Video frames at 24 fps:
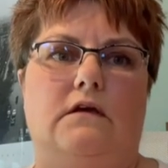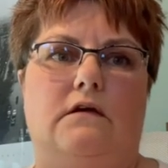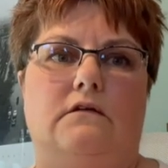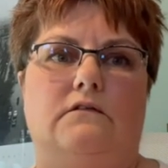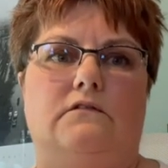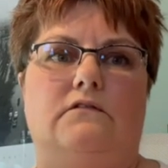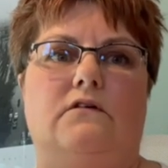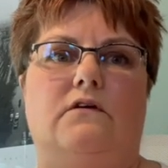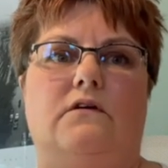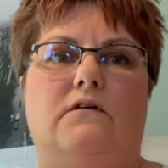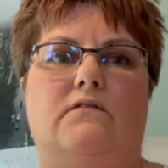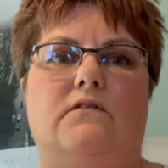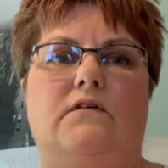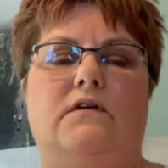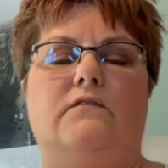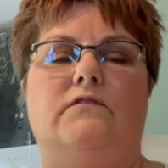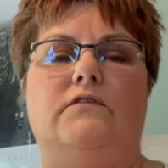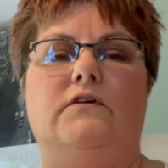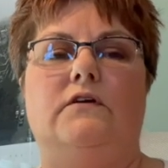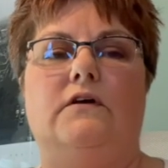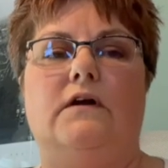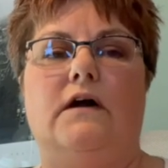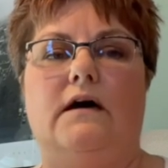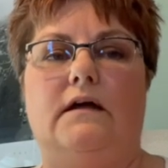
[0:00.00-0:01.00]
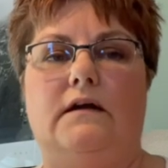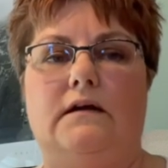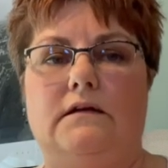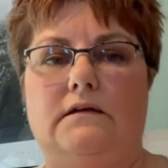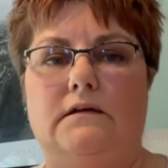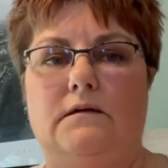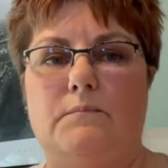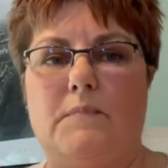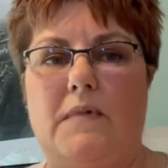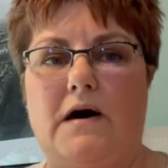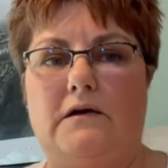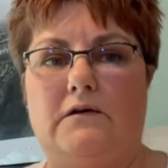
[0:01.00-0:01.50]
So even if you're not
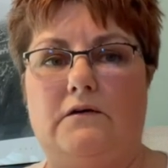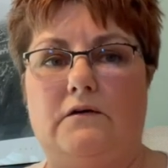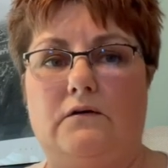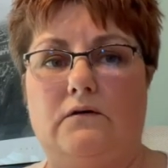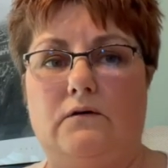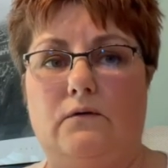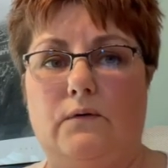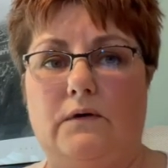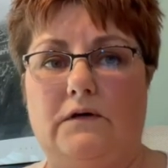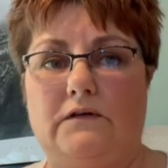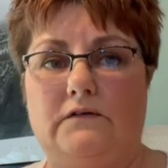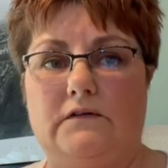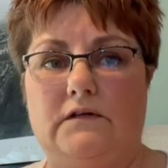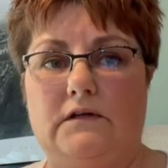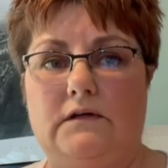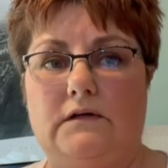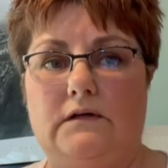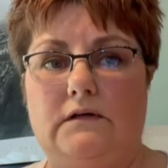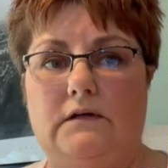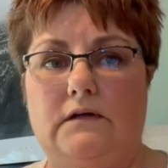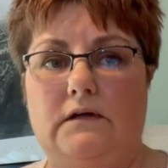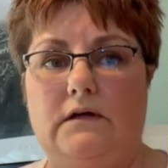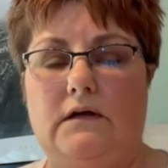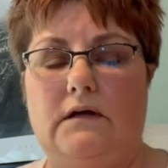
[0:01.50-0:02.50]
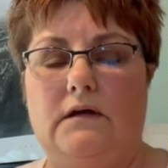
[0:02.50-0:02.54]
into modern quilting,